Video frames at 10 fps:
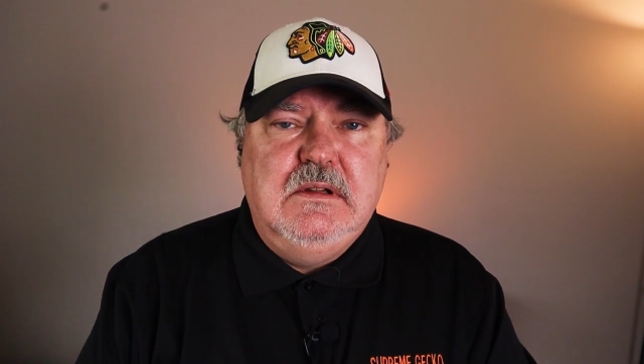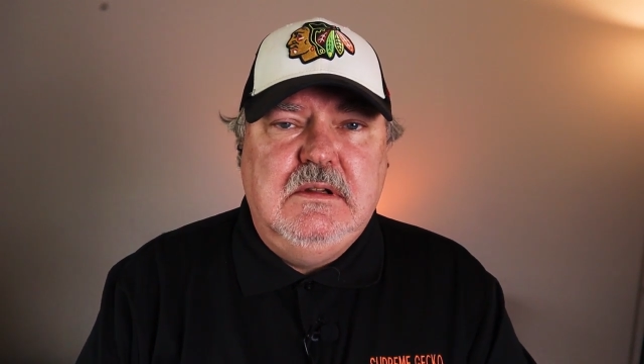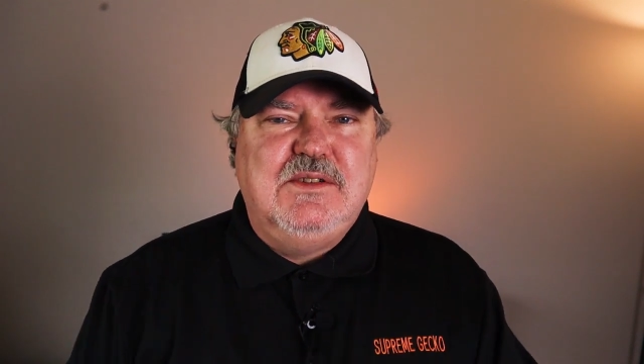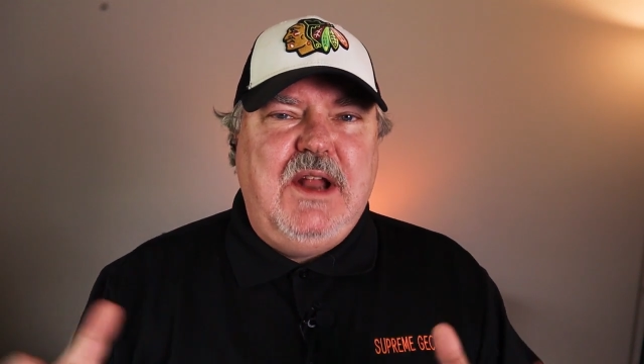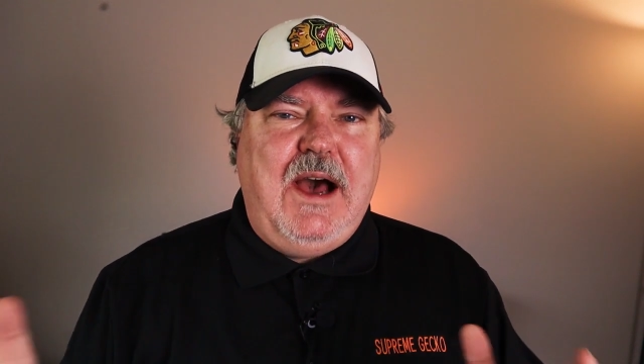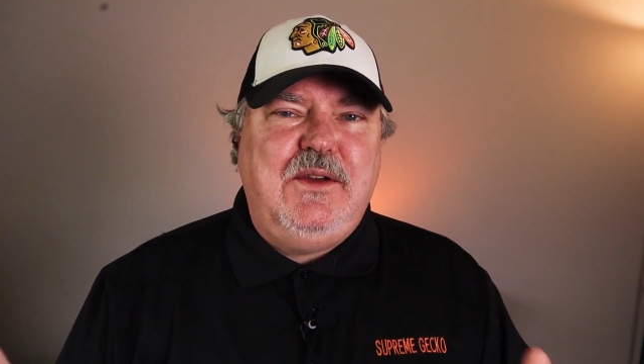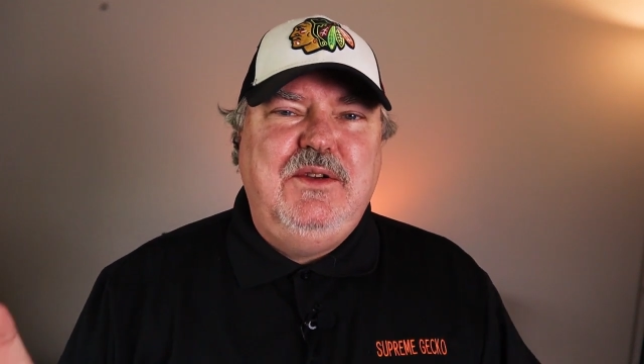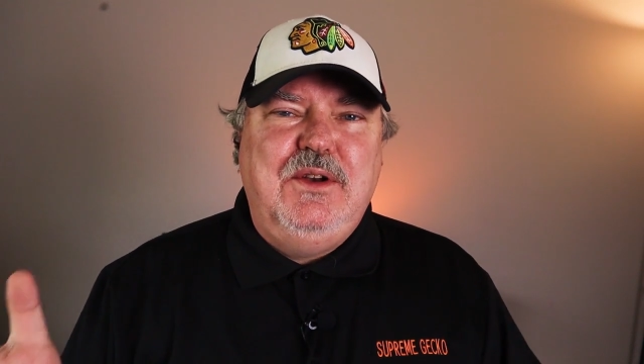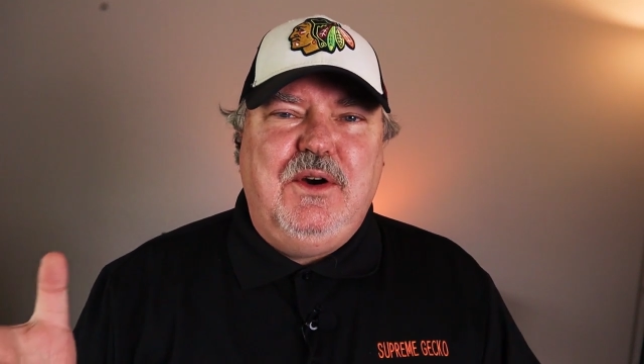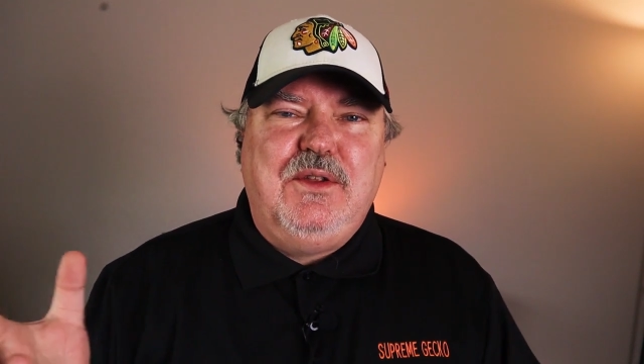So now
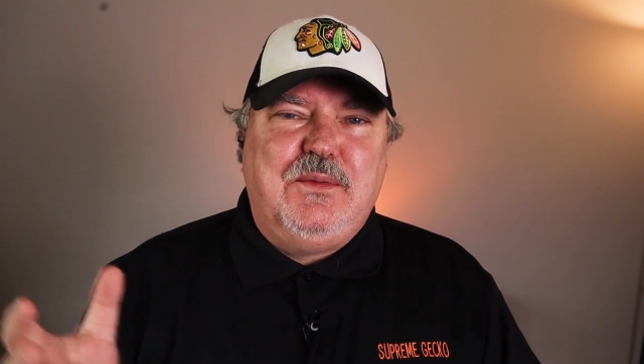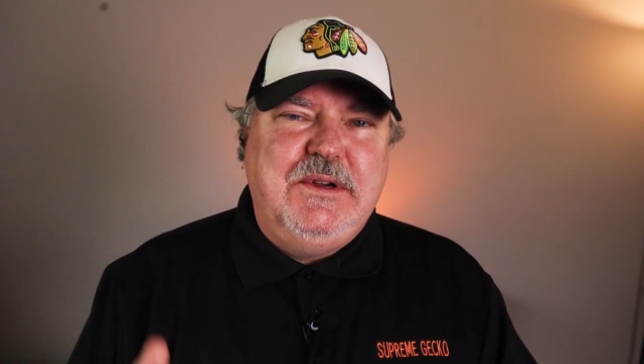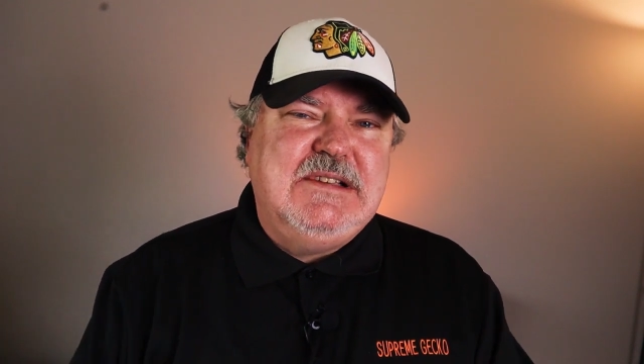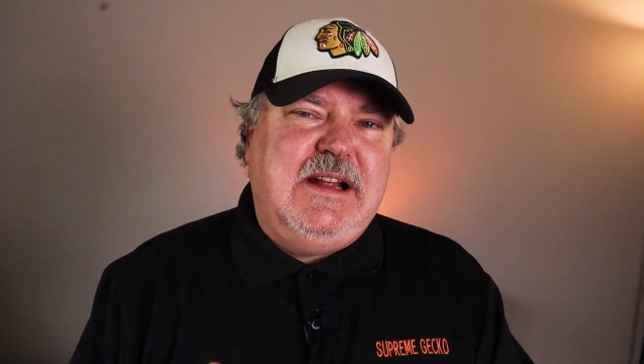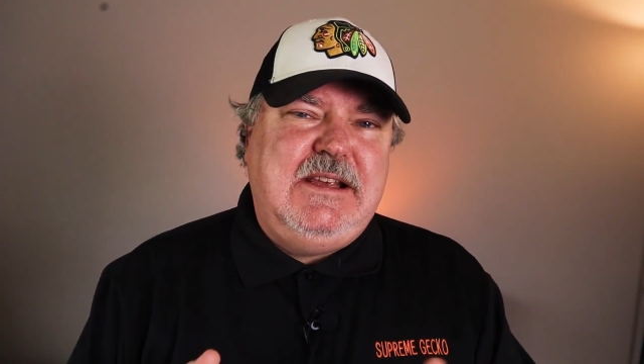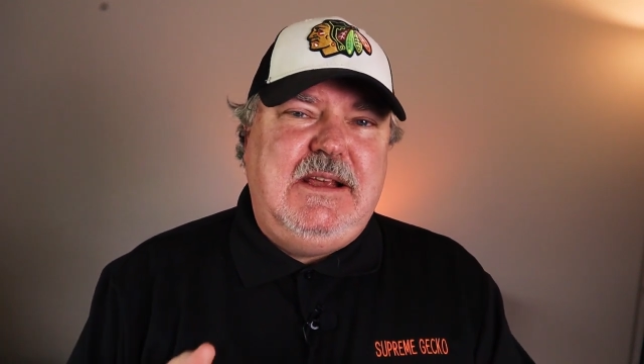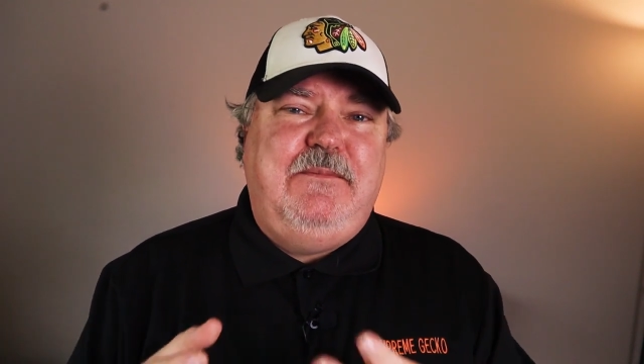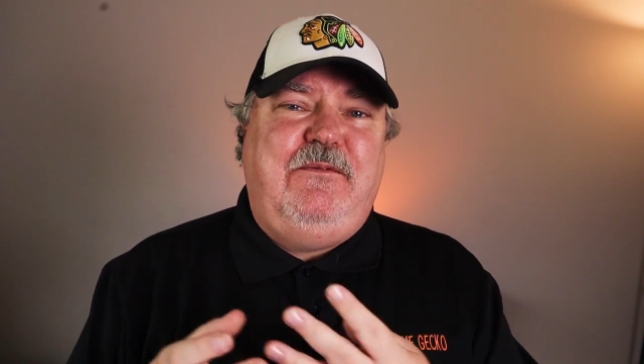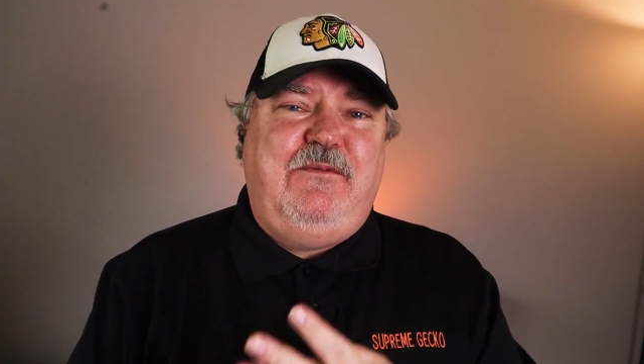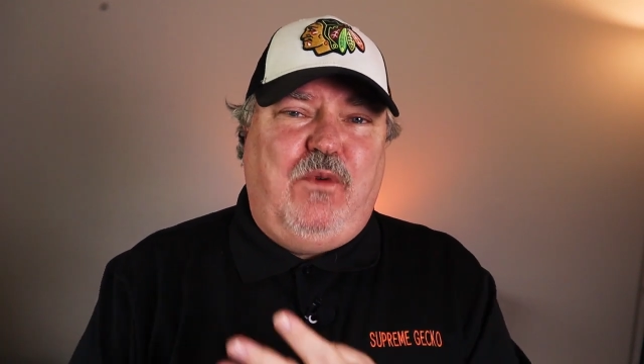you know the reason I
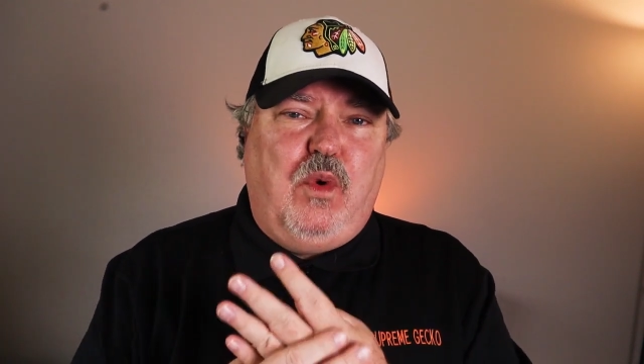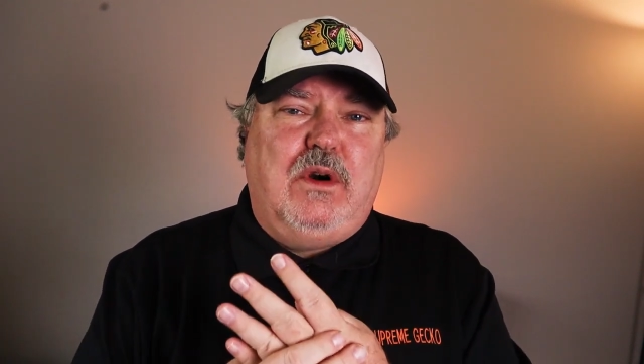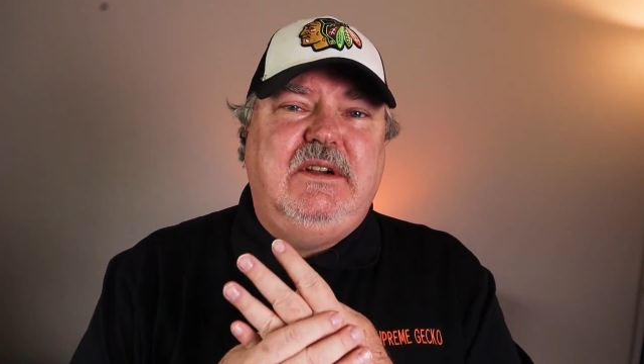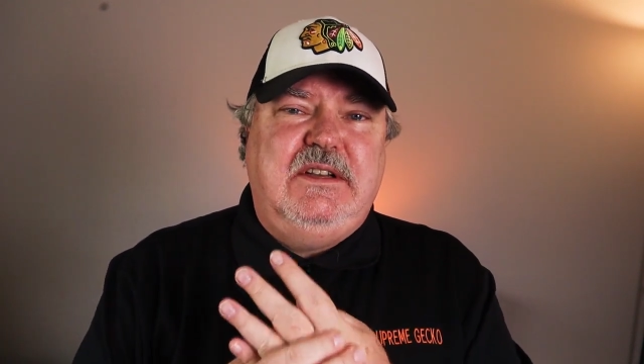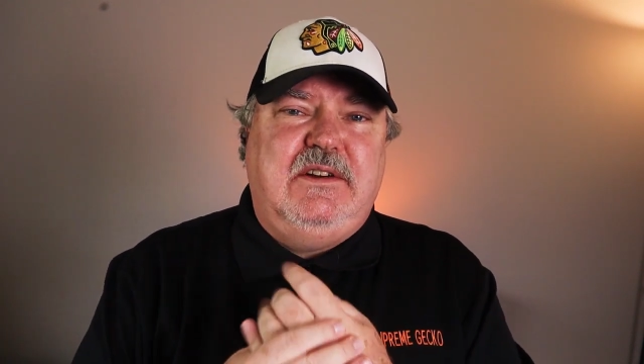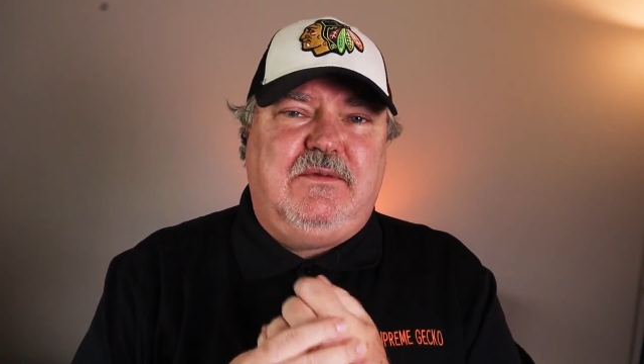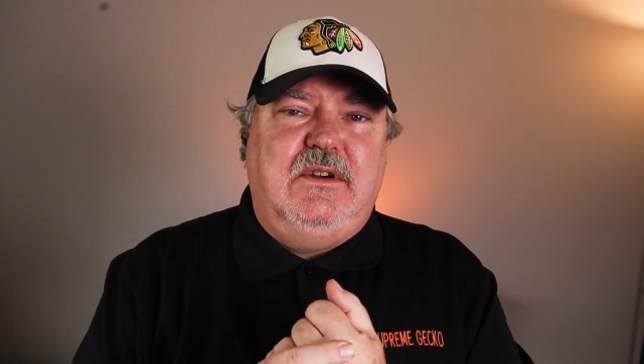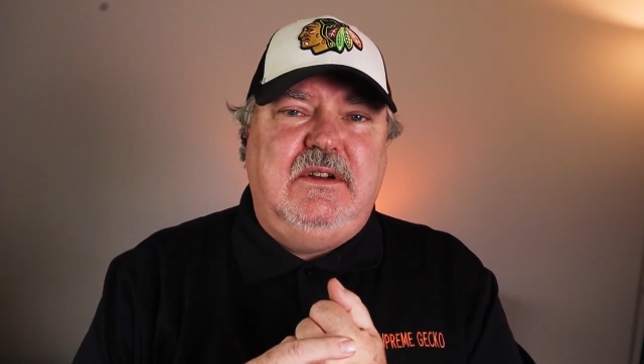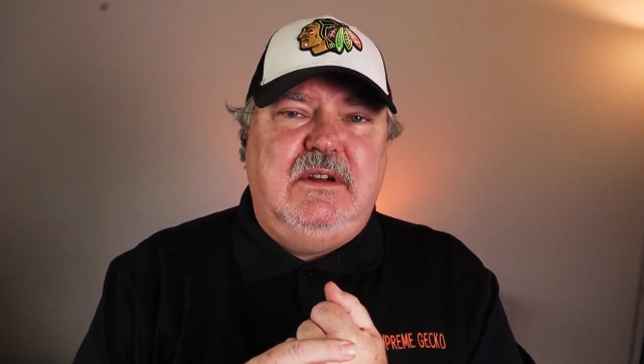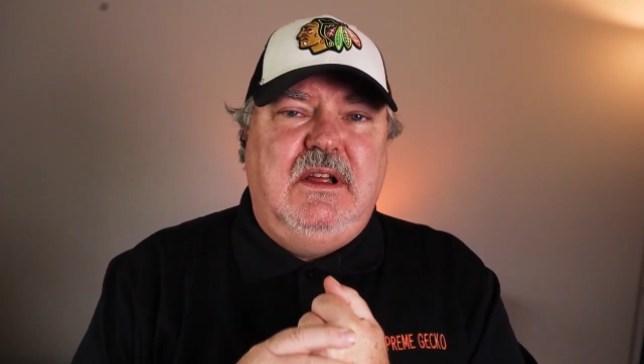keep four
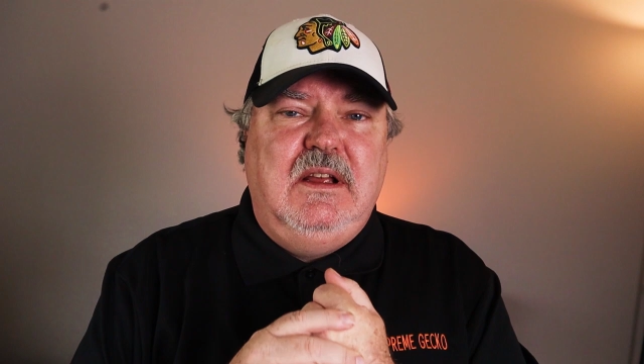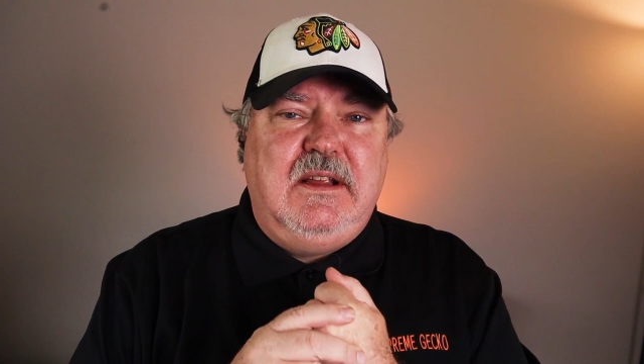different